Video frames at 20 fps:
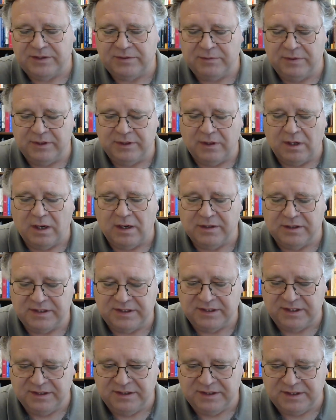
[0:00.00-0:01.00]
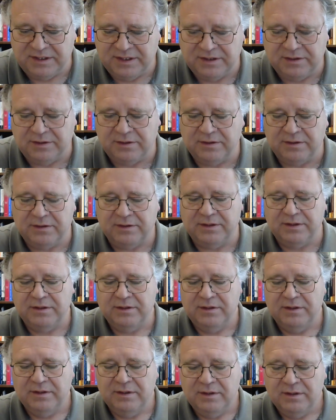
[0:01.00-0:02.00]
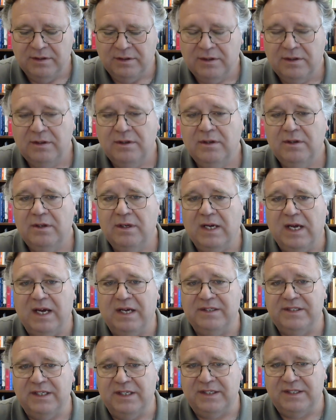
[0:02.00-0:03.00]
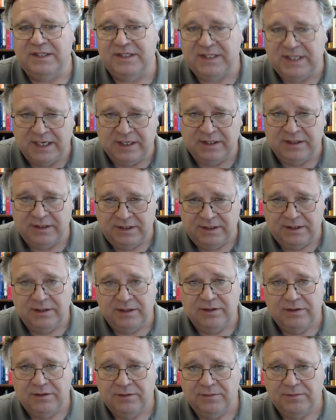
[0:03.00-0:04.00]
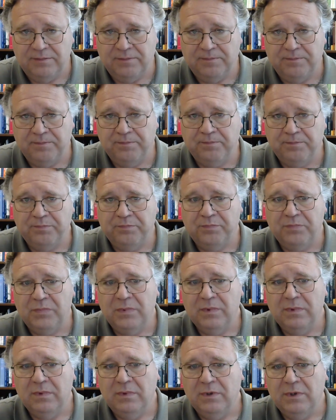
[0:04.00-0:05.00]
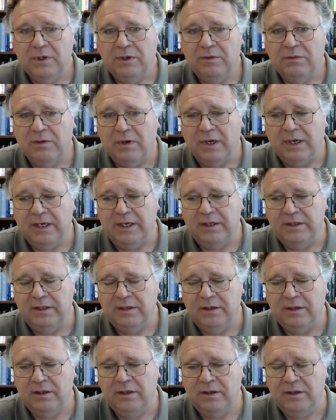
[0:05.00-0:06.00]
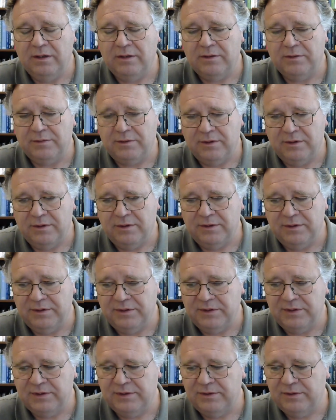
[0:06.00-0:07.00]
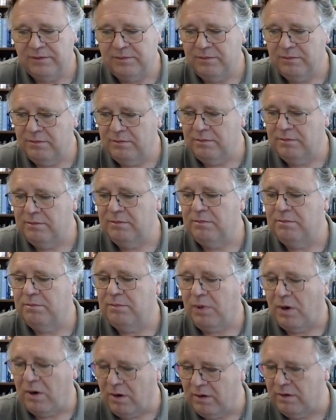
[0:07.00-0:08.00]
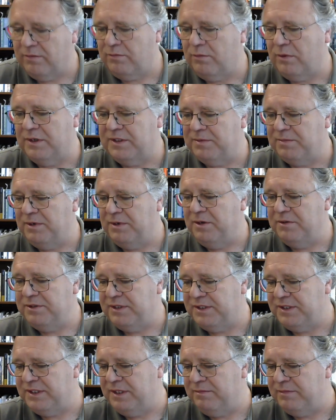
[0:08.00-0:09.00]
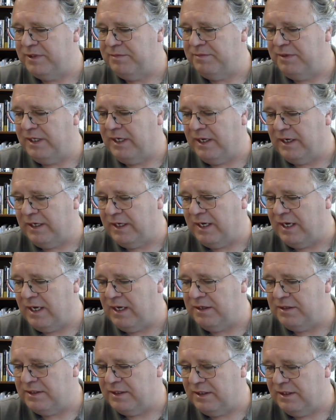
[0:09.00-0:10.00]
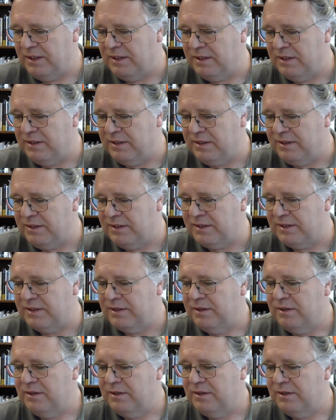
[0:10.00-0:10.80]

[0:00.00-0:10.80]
when God is considered as extended, right? In other words, part of what Spinoza seems to be getting at is